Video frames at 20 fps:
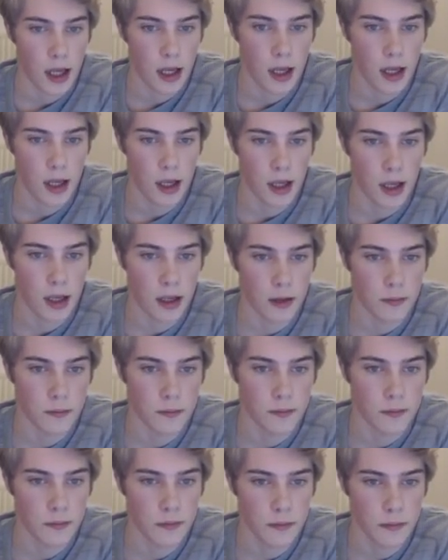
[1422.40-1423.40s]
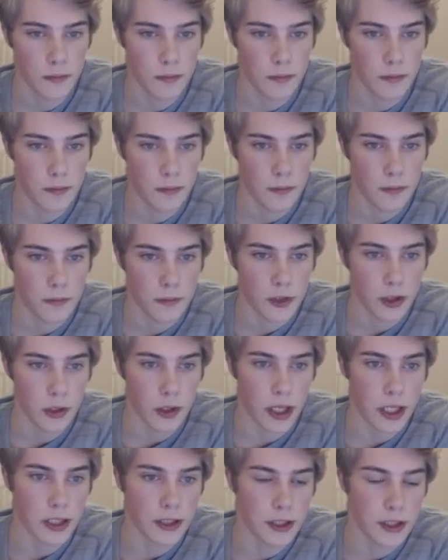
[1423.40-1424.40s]
Um, so
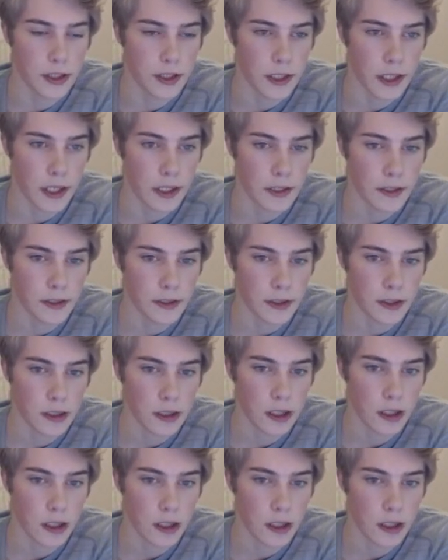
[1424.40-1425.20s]
king g6.